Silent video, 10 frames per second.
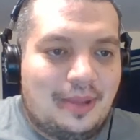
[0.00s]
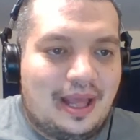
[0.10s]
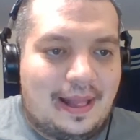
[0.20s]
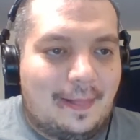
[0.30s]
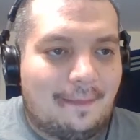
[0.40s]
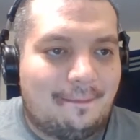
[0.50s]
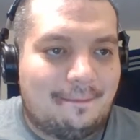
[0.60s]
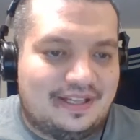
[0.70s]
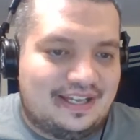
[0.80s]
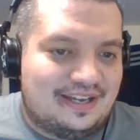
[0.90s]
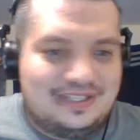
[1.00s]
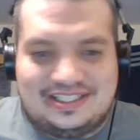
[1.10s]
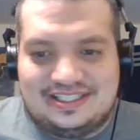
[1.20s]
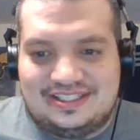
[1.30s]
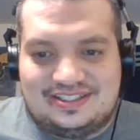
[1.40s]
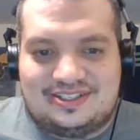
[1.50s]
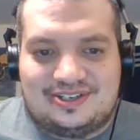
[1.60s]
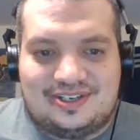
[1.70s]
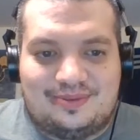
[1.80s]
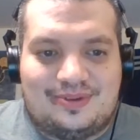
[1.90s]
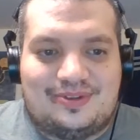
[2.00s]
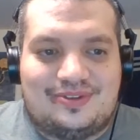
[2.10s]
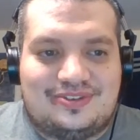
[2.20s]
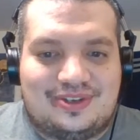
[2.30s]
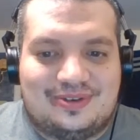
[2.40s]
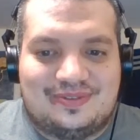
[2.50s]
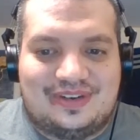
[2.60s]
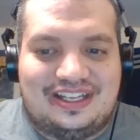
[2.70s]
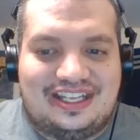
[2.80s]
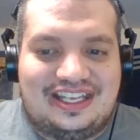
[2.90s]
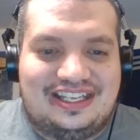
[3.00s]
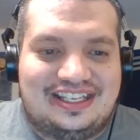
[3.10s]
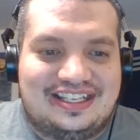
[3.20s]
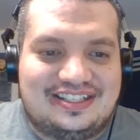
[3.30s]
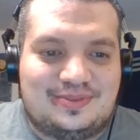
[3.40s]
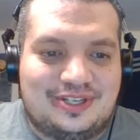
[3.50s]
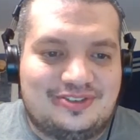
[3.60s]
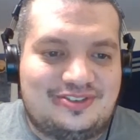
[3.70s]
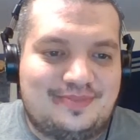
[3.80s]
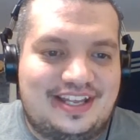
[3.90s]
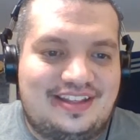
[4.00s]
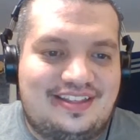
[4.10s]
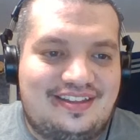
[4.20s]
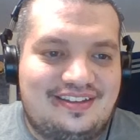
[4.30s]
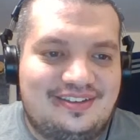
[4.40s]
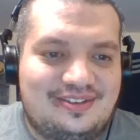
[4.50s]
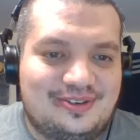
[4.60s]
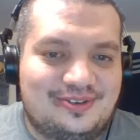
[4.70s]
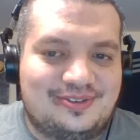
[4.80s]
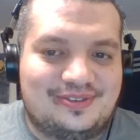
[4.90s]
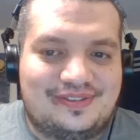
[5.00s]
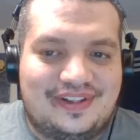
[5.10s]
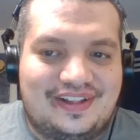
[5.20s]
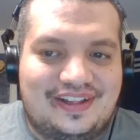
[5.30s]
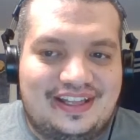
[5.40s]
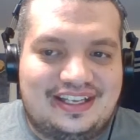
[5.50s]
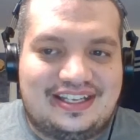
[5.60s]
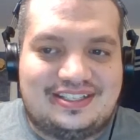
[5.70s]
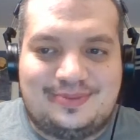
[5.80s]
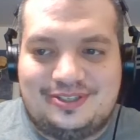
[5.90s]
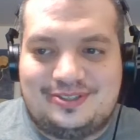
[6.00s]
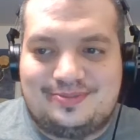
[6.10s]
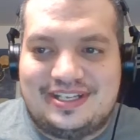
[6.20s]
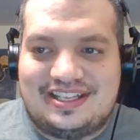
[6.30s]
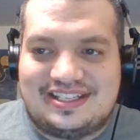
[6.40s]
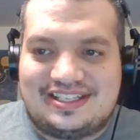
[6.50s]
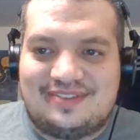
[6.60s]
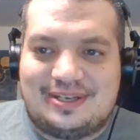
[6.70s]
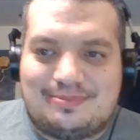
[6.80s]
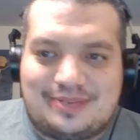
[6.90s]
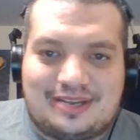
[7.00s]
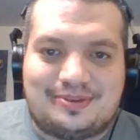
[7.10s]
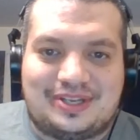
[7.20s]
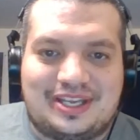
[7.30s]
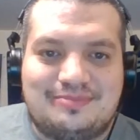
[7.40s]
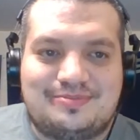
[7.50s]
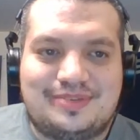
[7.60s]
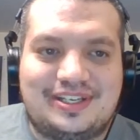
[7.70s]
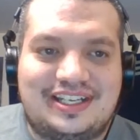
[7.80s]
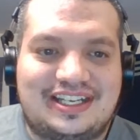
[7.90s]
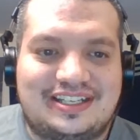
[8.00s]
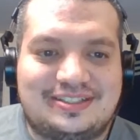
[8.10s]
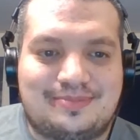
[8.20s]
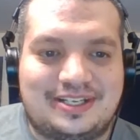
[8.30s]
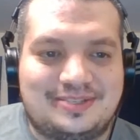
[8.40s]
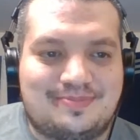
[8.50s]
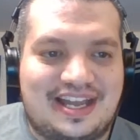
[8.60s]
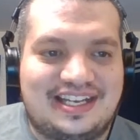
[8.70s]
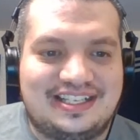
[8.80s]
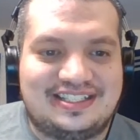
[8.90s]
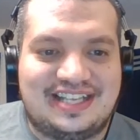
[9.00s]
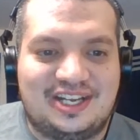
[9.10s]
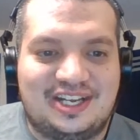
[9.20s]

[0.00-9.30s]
but now he's in a starting role, so really it's Will Smith who, yes, Will Smith has given up a couple games, but he hasn't been as bad as, say,